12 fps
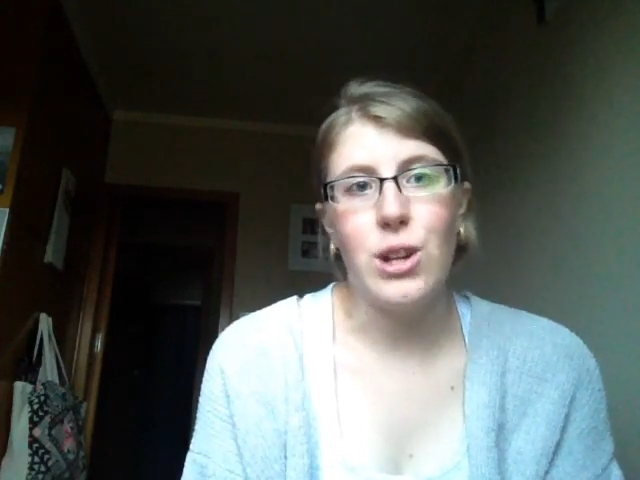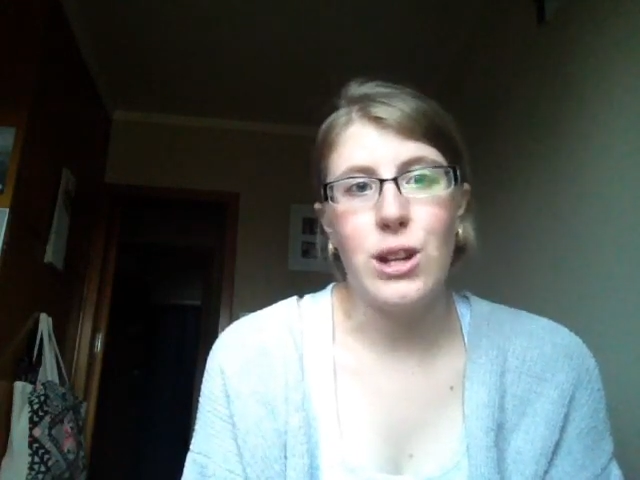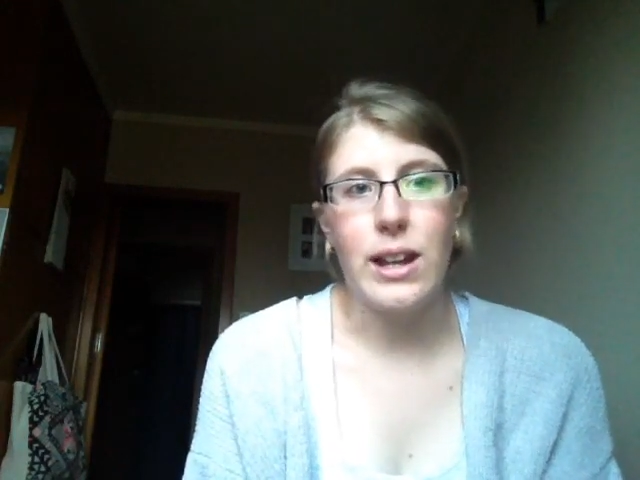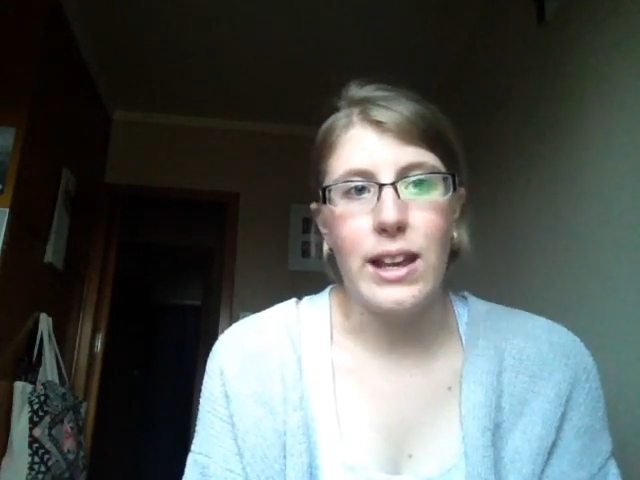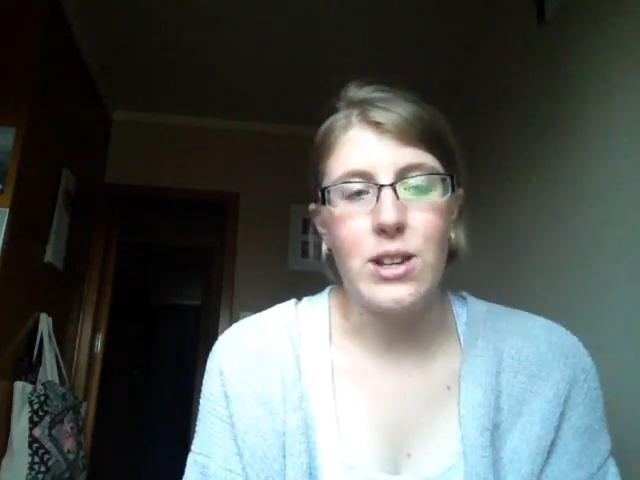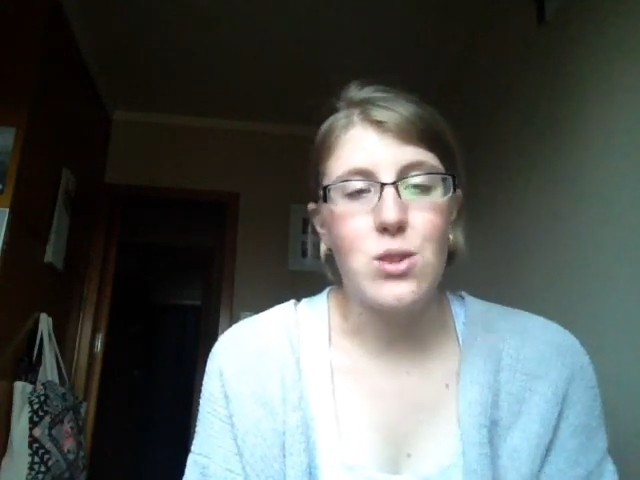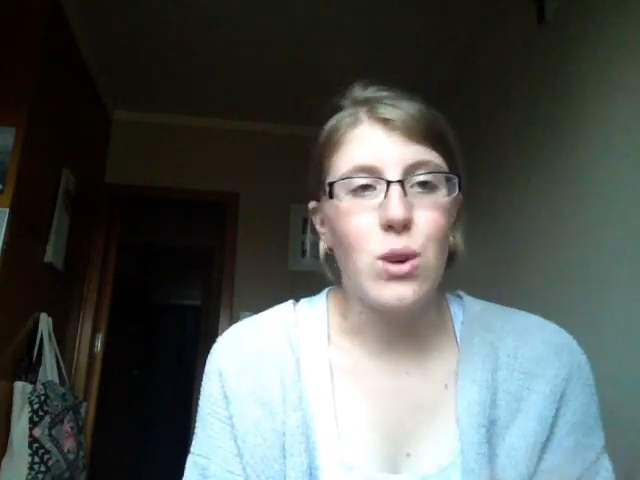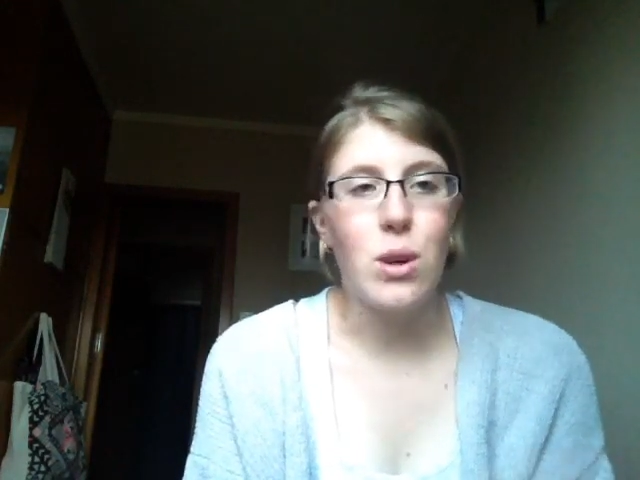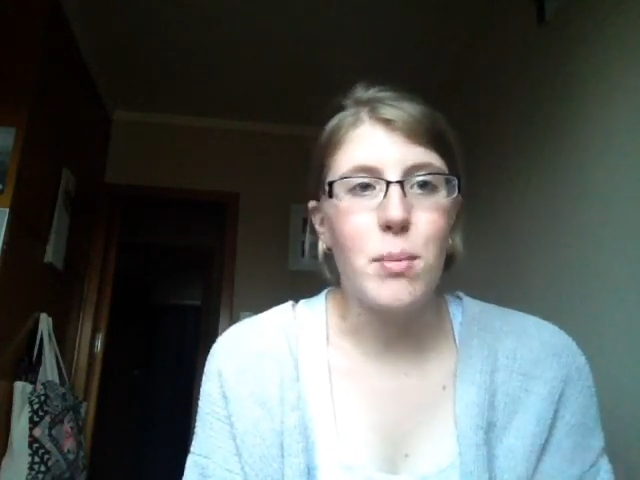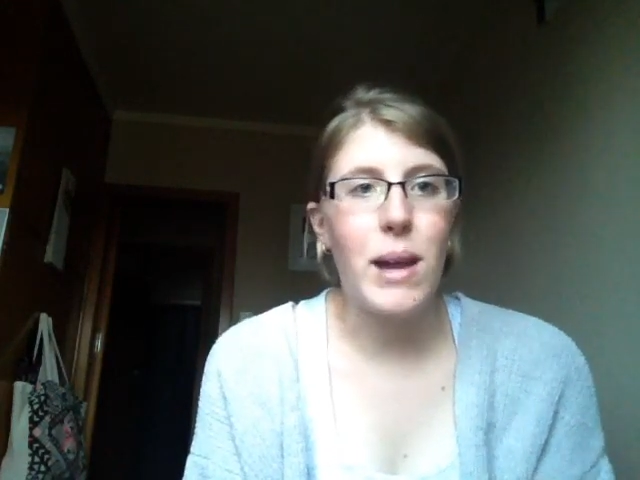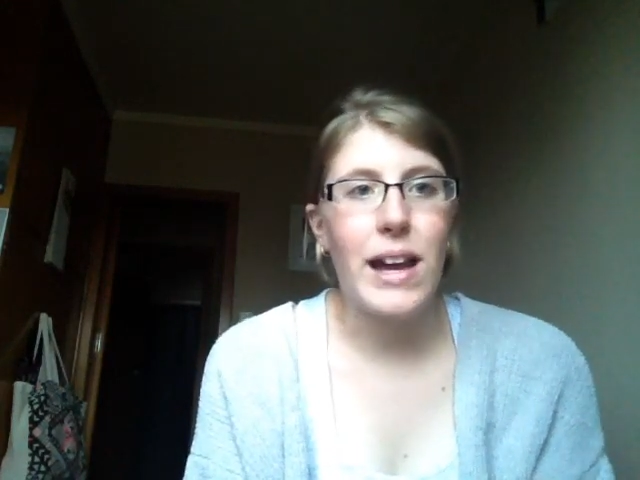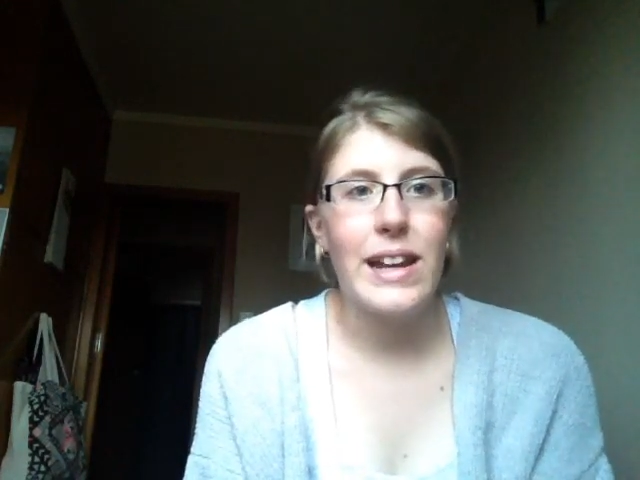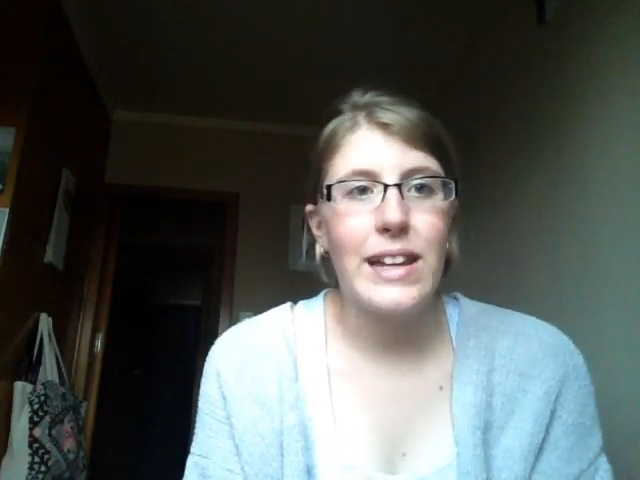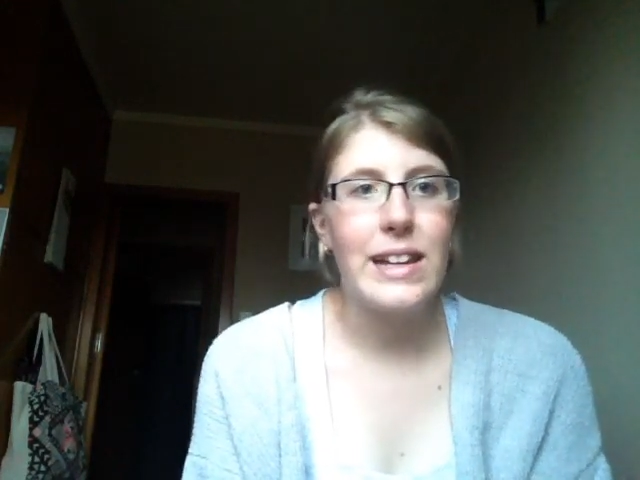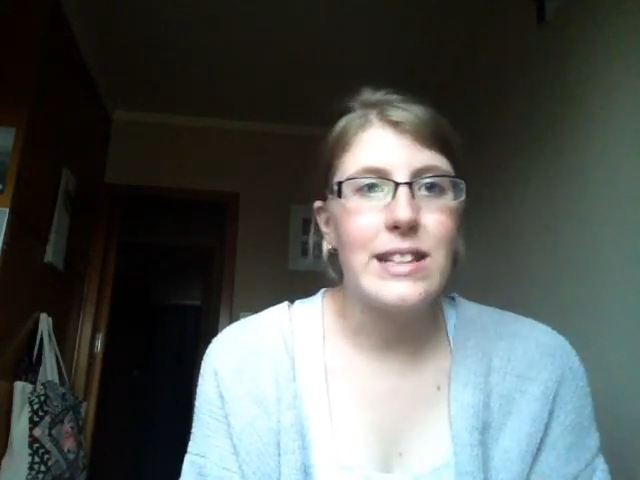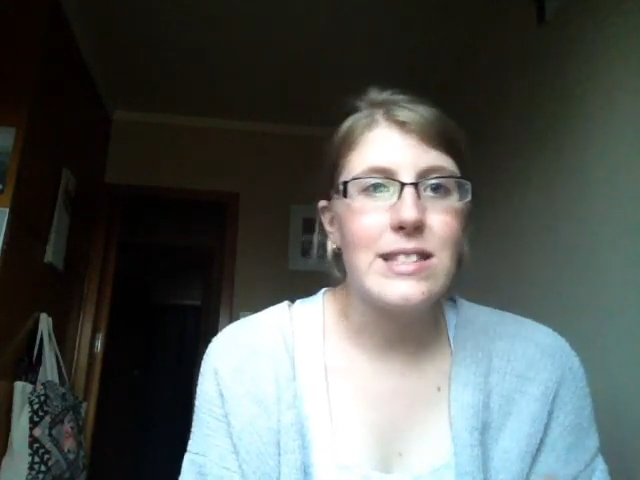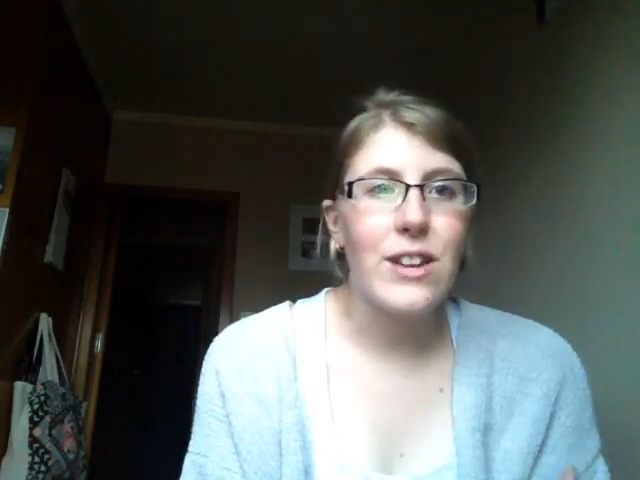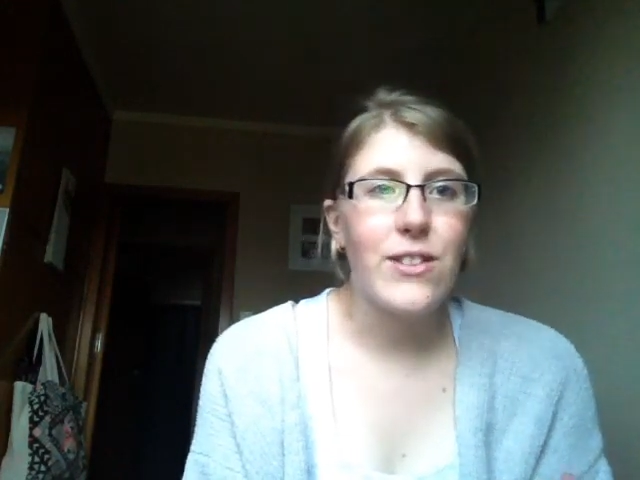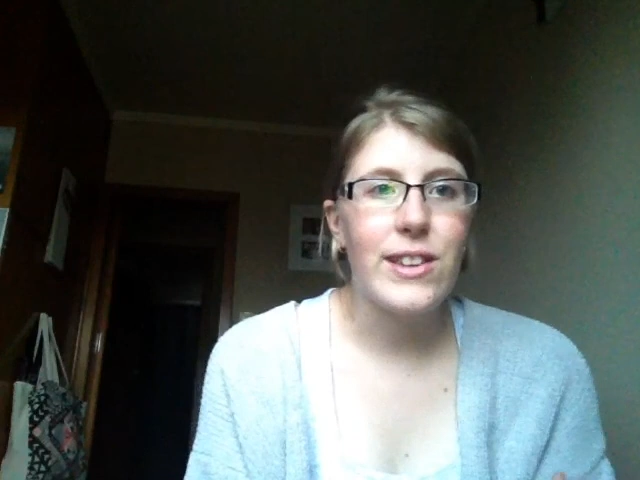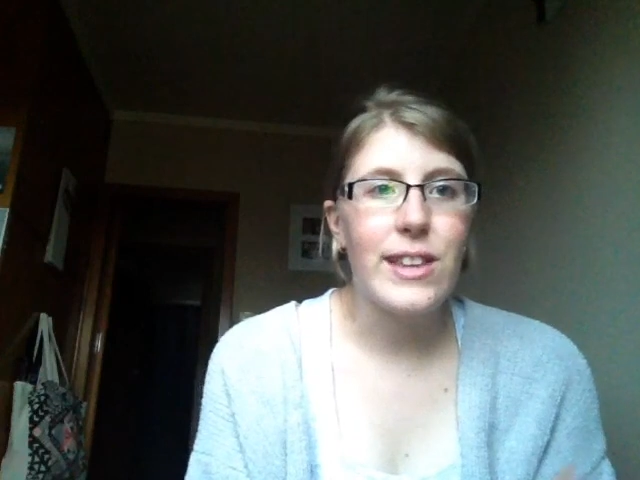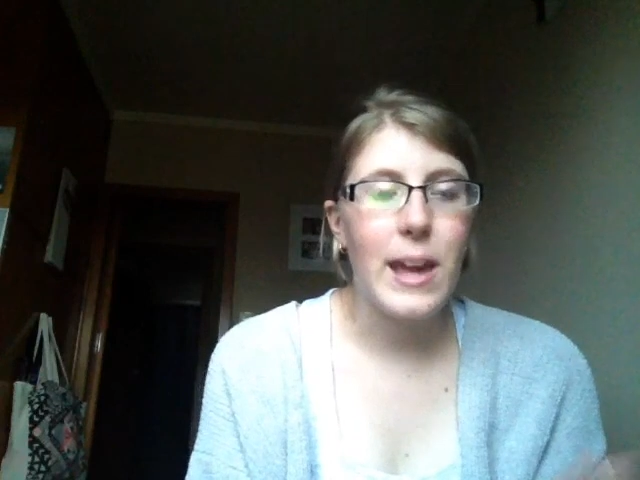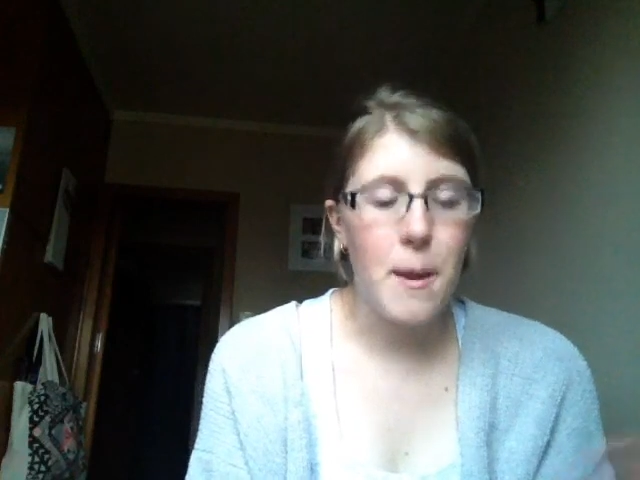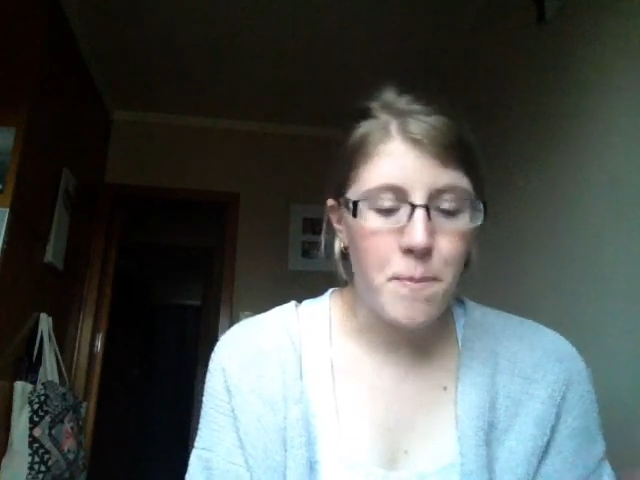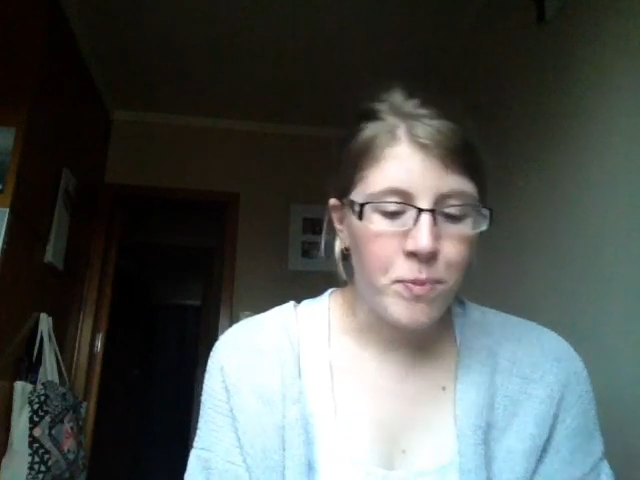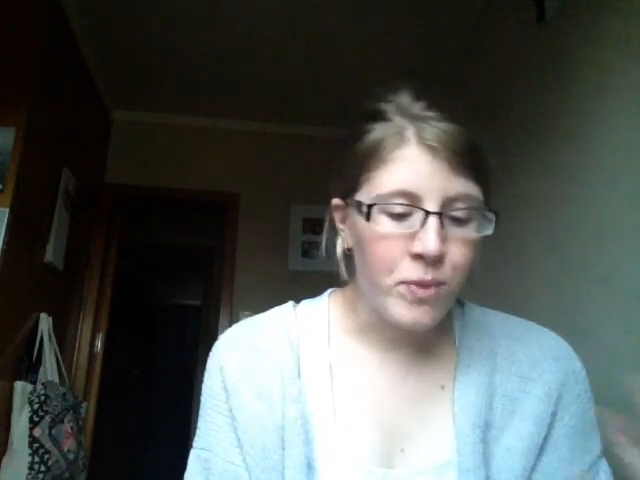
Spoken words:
can like talk about it and stuff like that.